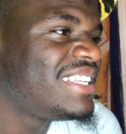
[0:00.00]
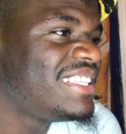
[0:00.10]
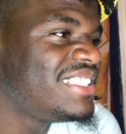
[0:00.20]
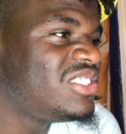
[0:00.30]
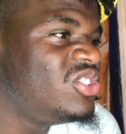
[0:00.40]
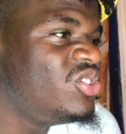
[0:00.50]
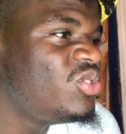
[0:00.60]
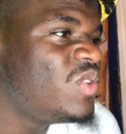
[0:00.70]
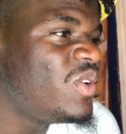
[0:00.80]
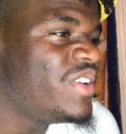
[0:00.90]
This
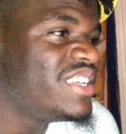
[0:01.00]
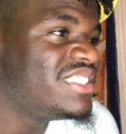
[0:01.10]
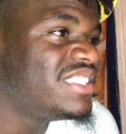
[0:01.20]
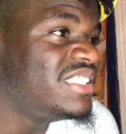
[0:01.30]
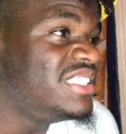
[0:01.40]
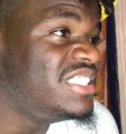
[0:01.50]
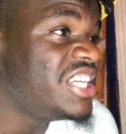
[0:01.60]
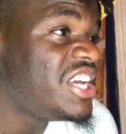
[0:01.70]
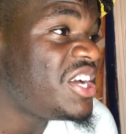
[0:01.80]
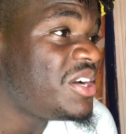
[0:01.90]
duo is
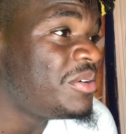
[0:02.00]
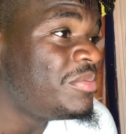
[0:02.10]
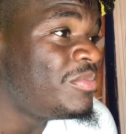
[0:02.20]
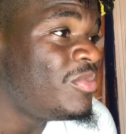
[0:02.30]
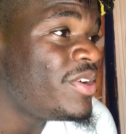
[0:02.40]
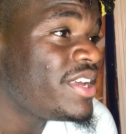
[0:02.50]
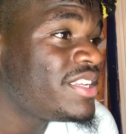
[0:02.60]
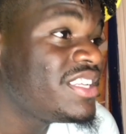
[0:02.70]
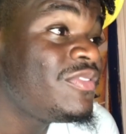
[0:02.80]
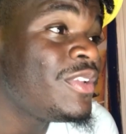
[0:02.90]
dumb, boy.
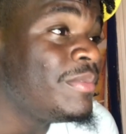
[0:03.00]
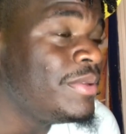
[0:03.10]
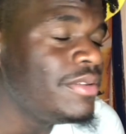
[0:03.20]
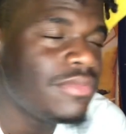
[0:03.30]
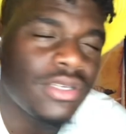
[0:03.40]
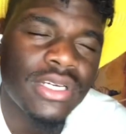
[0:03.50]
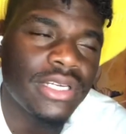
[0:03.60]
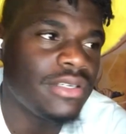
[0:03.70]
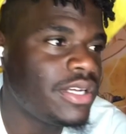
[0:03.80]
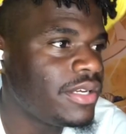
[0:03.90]
This finna be, I
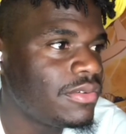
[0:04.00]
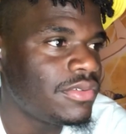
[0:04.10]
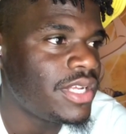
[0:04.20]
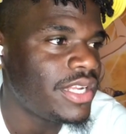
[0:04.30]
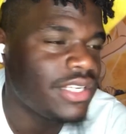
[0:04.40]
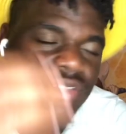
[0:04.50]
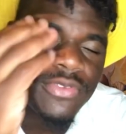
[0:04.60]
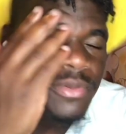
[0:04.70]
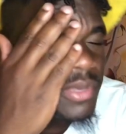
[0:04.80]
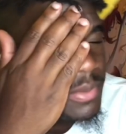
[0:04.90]
ain't, I ain't gonna lie, this
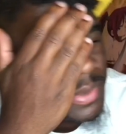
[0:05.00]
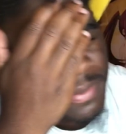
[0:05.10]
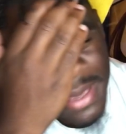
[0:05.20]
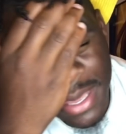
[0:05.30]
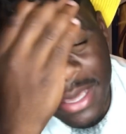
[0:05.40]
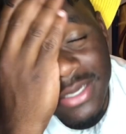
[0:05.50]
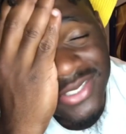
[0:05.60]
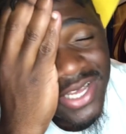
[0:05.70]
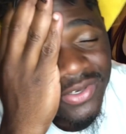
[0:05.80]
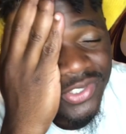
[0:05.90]
finna make me mad because
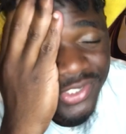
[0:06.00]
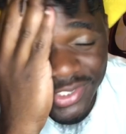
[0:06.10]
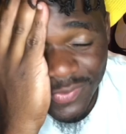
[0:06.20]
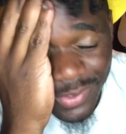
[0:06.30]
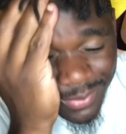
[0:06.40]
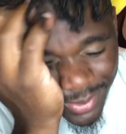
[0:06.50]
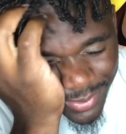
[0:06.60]
how good this finna be.